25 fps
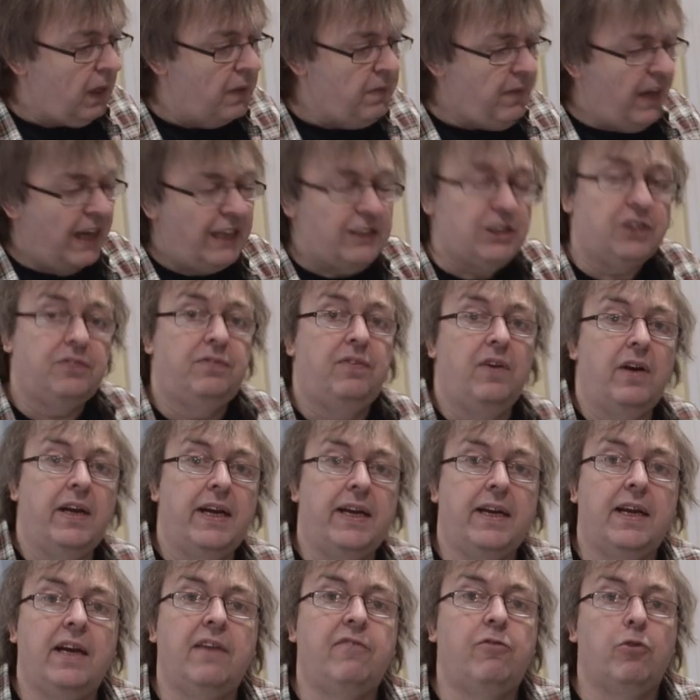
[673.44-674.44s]
That's
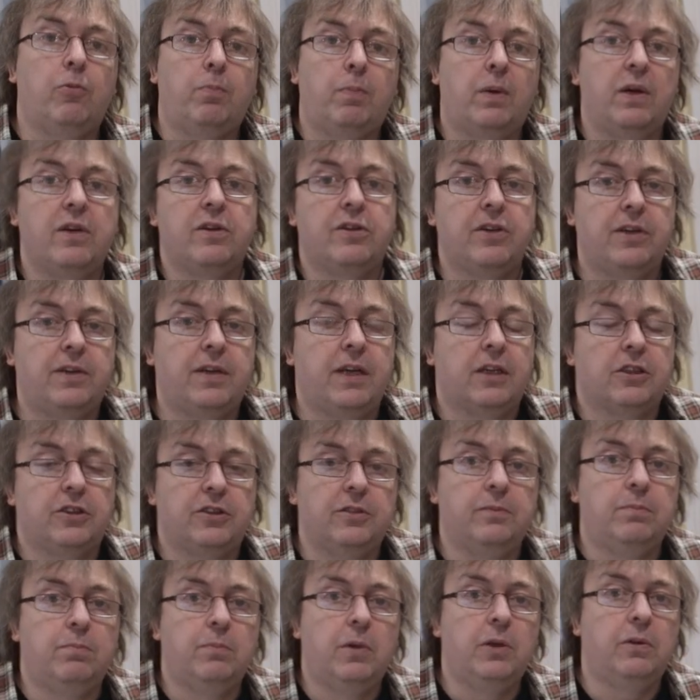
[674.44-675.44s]
fine if your printer
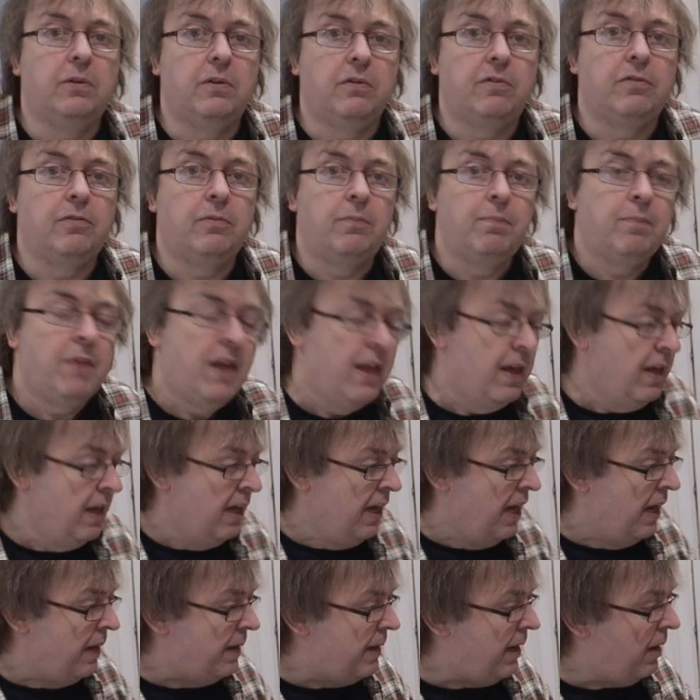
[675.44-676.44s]
doesn't move.
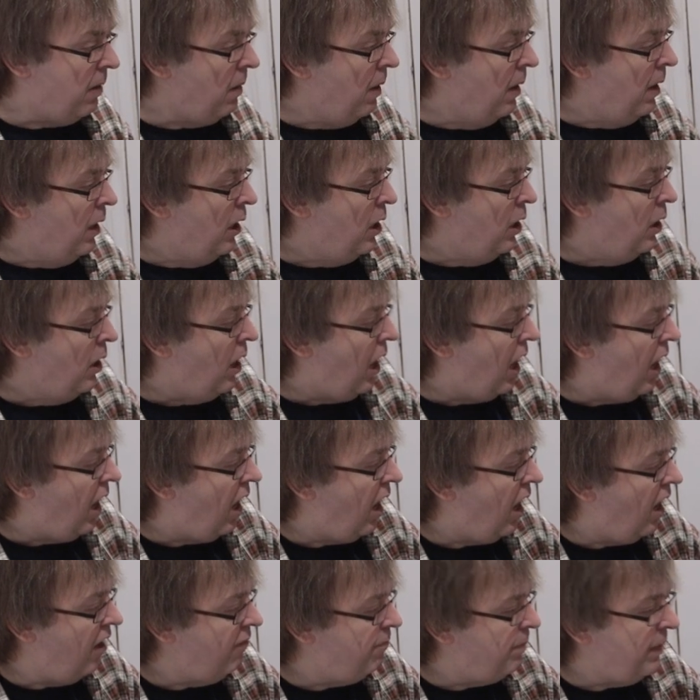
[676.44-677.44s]
Now,
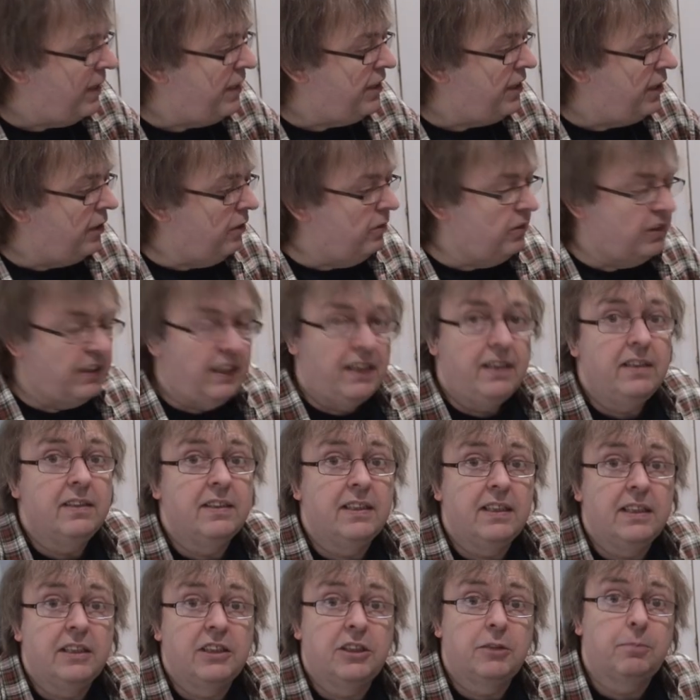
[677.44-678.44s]
I've been using
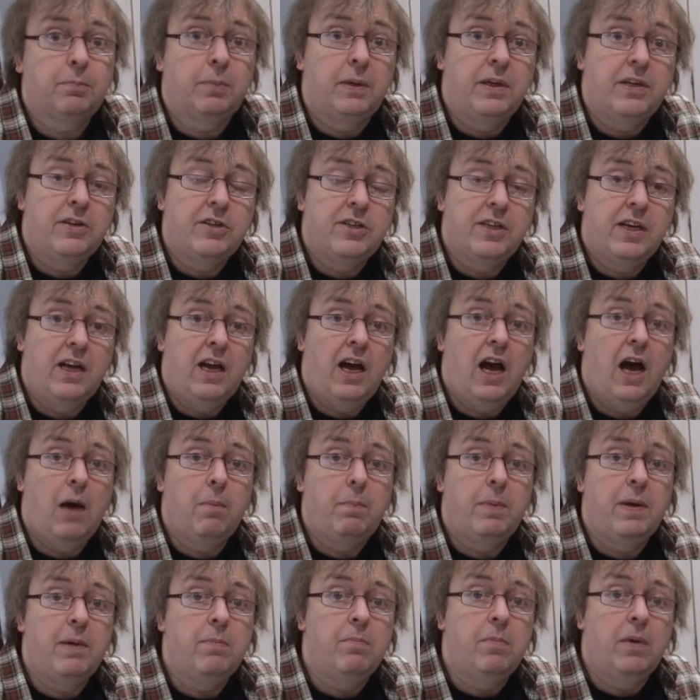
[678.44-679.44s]
this printer
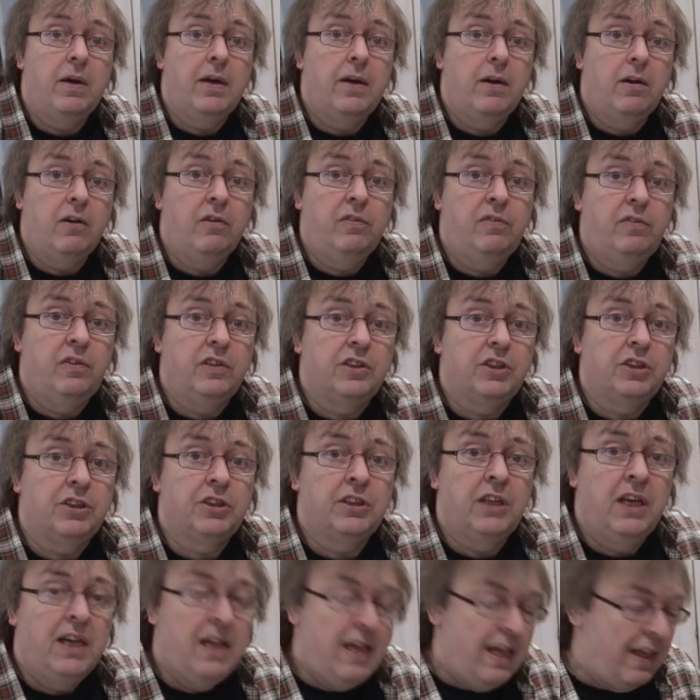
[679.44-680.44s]
up in my
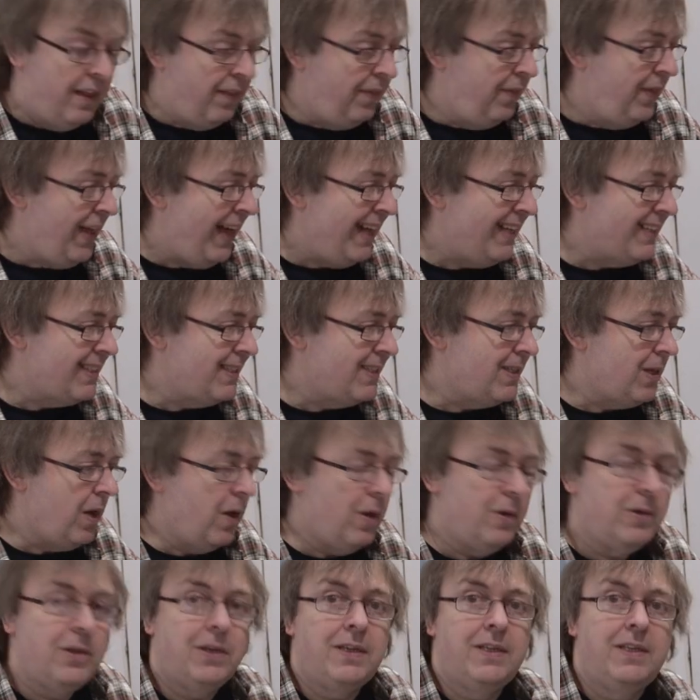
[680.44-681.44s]
office. That's
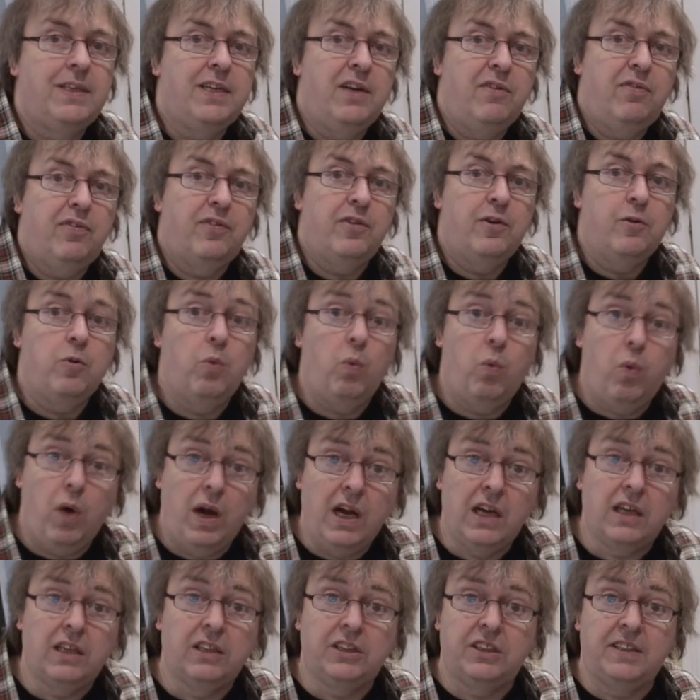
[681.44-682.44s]
on a different
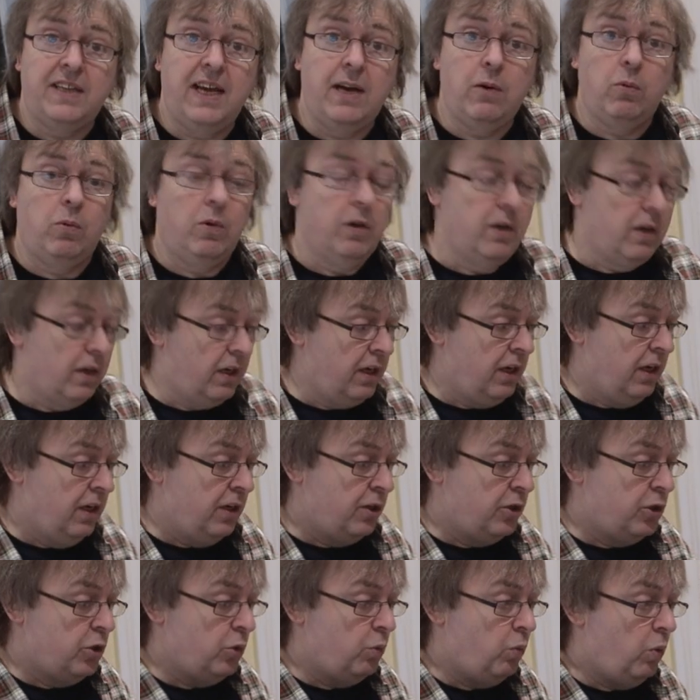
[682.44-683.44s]
wireless network
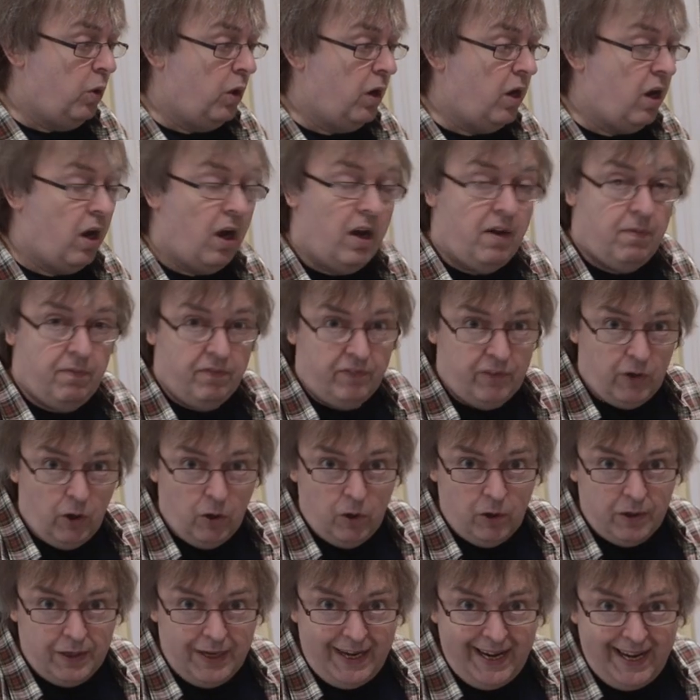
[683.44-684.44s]
to what I've
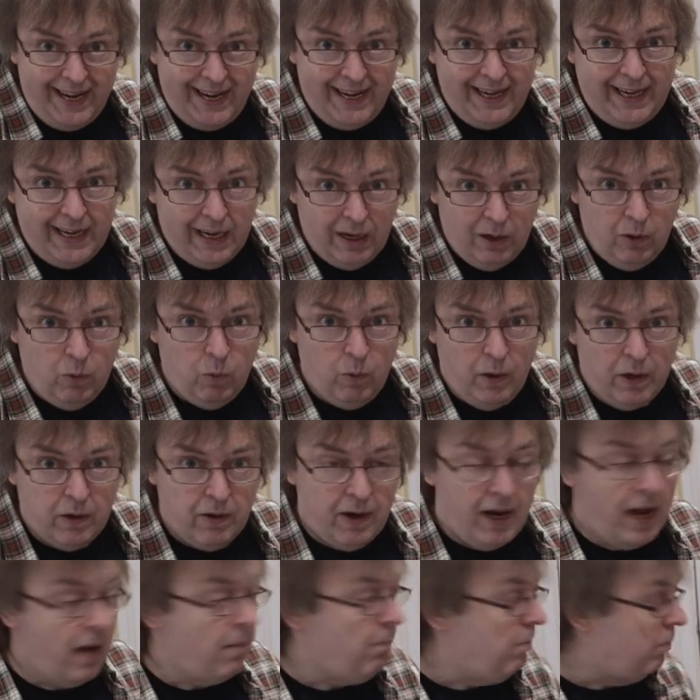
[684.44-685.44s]
got here, where
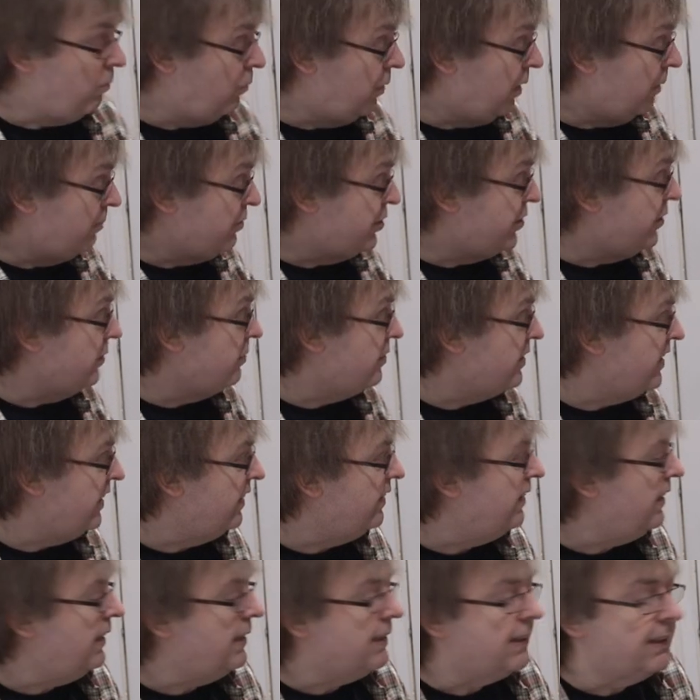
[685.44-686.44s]
I am, where I'm
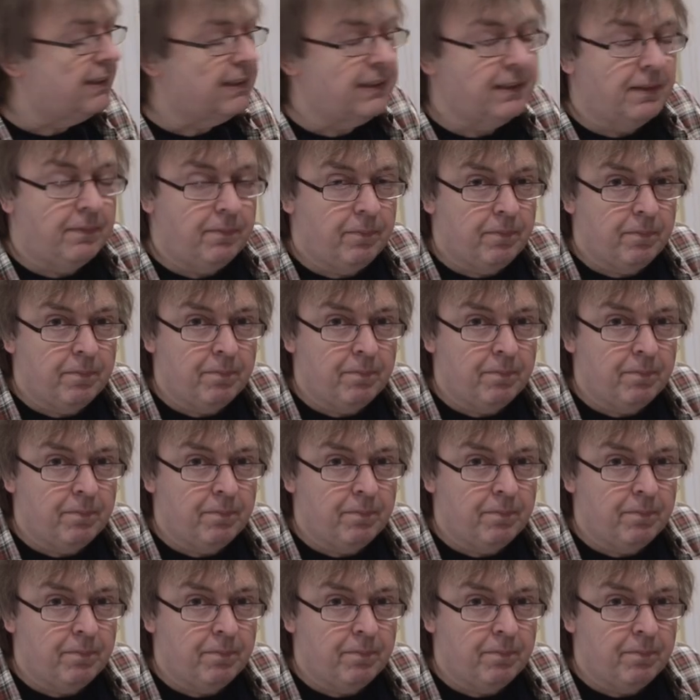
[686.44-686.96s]
shooting this.